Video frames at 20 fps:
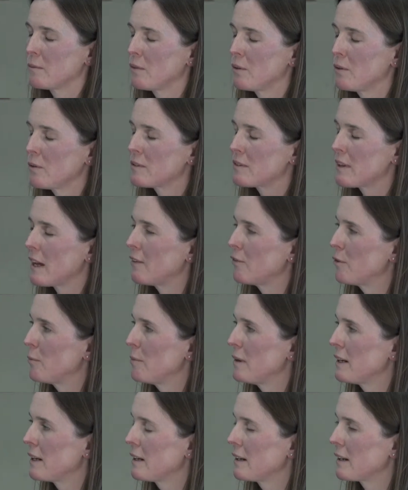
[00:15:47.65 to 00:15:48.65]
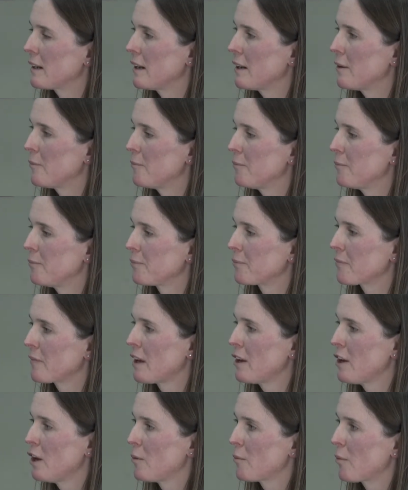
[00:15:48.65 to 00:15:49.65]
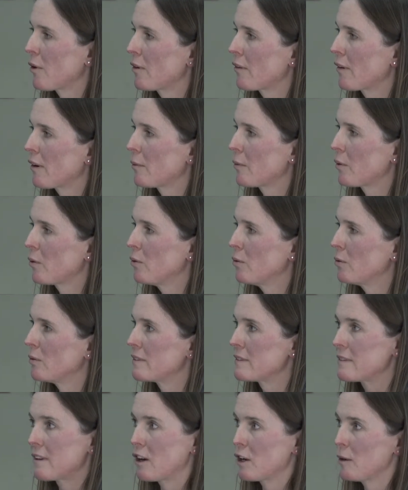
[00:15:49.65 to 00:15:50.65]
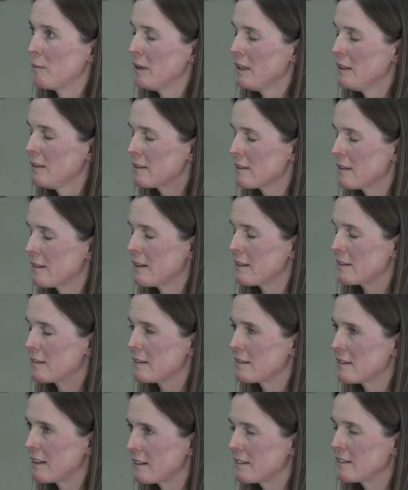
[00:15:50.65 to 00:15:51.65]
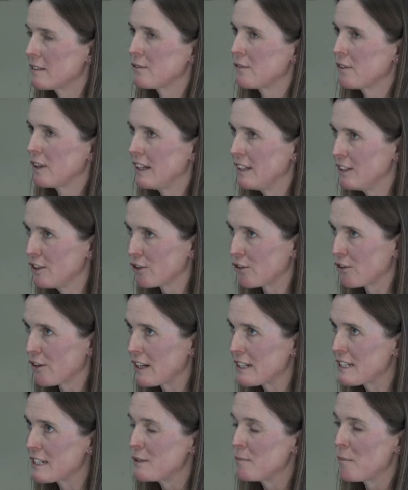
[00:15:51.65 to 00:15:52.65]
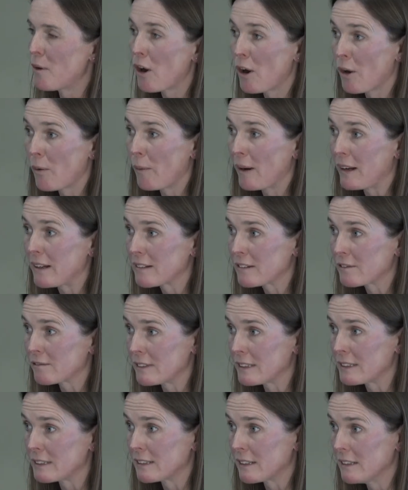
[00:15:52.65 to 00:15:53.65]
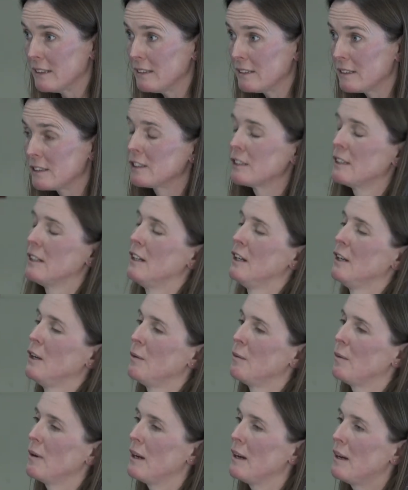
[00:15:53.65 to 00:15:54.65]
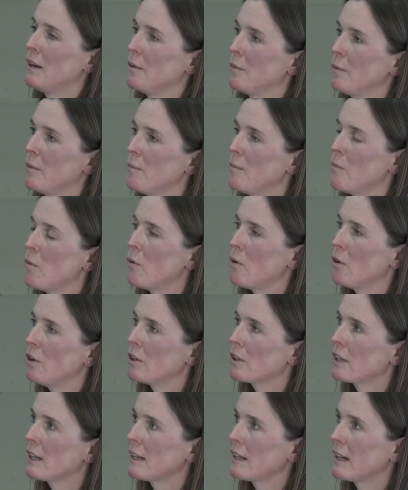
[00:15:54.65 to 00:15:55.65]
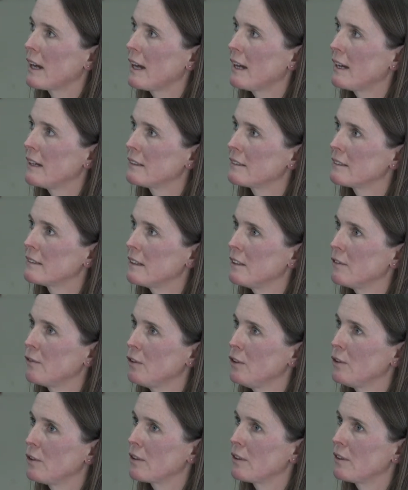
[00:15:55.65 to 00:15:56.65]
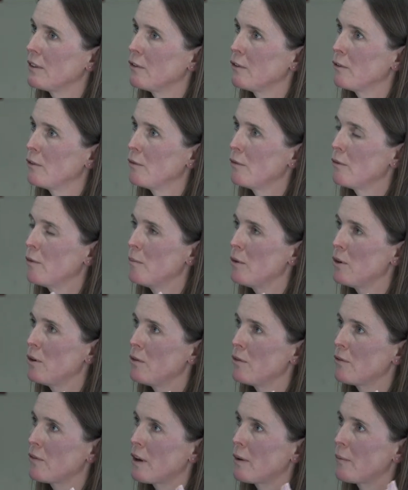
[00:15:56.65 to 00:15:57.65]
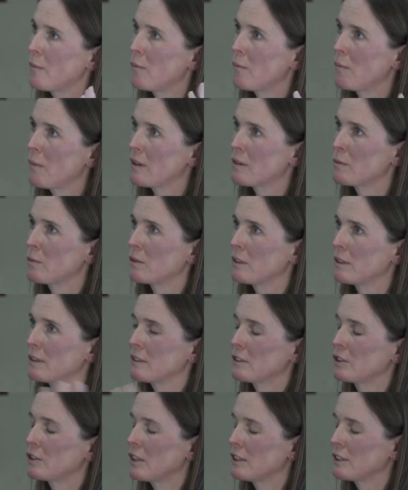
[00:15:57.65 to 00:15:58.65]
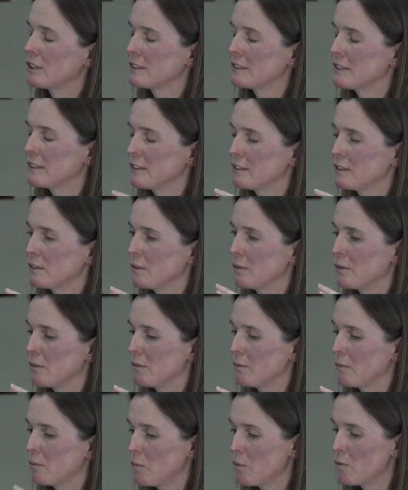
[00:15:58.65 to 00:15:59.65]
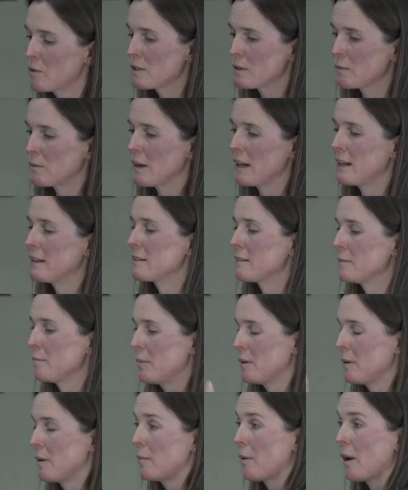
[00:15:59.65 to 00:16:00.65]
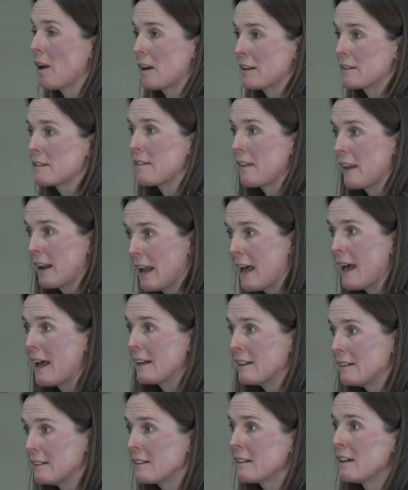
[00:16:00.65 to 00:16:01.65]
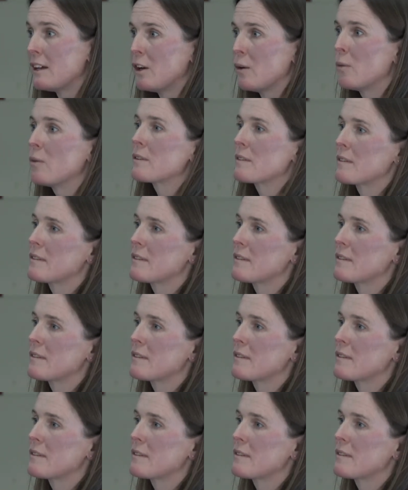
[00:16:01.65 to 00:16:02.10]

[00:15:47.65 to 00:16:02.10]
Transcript: We also have a big program called CYBER, so that's the Centre for Integrated Biowaste Research, where we're more looking at if you can remove wastewater discharges into waterways and apply it to the land, what's the